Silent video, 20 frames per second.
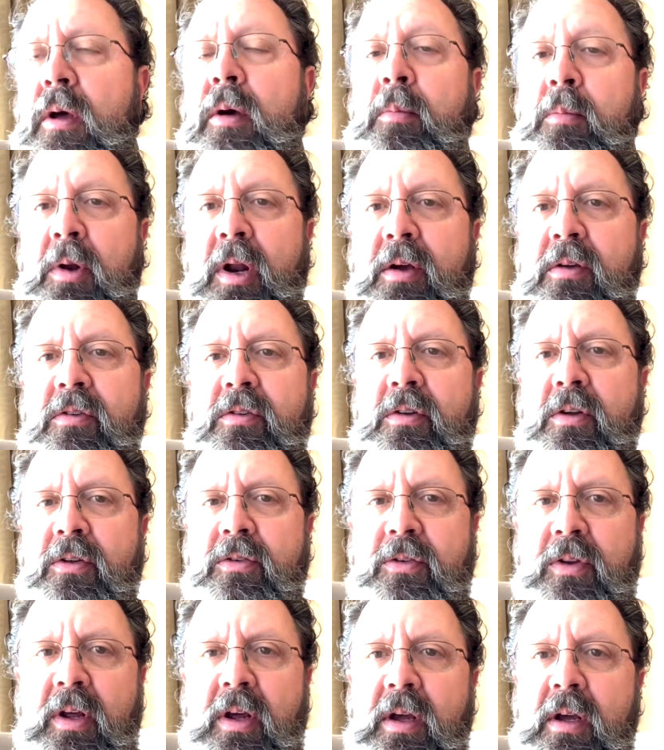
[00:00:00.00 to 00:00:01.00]
but I can still
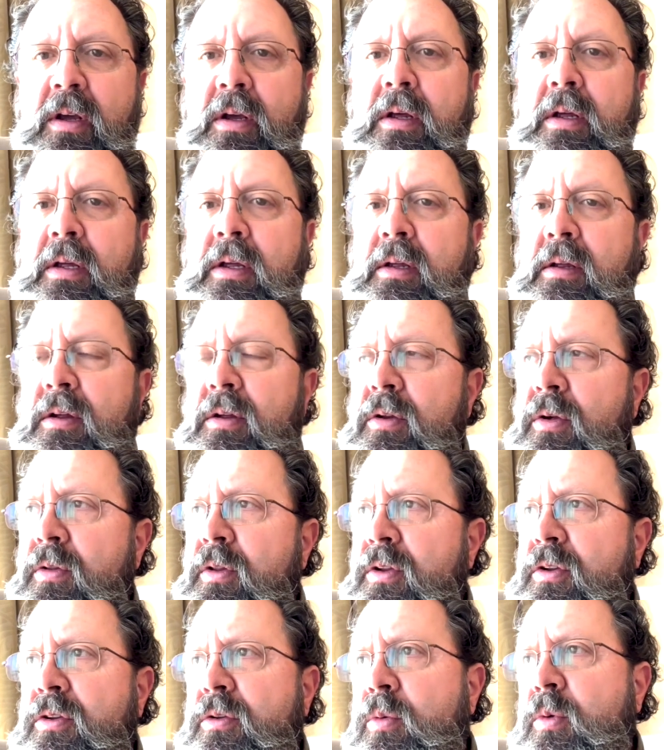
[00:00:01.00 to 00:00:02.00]
say, you know,
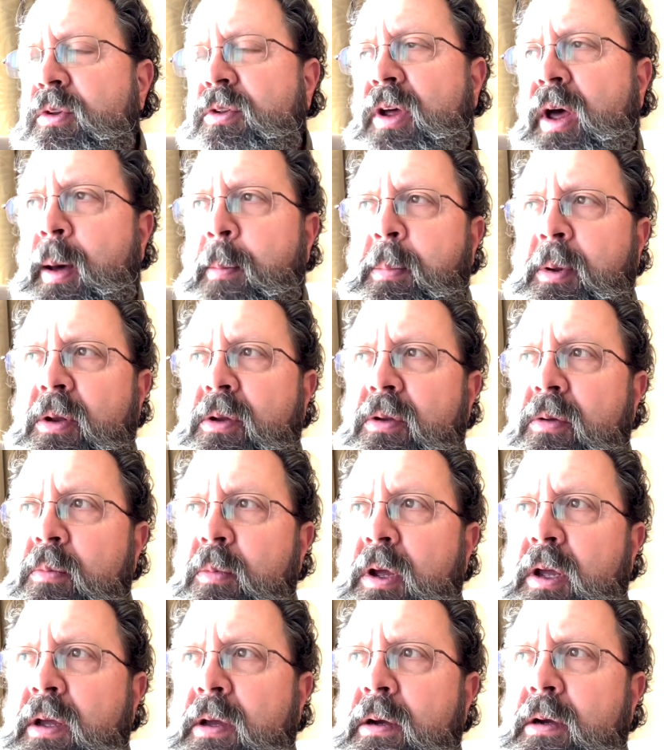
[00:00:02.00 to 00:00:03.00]
this is what's happened to
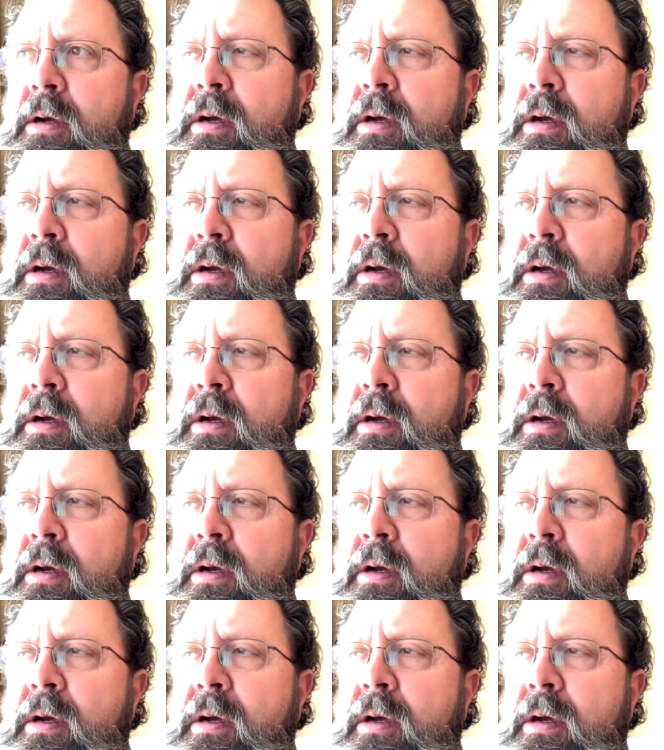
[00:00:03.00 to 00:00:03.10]
me.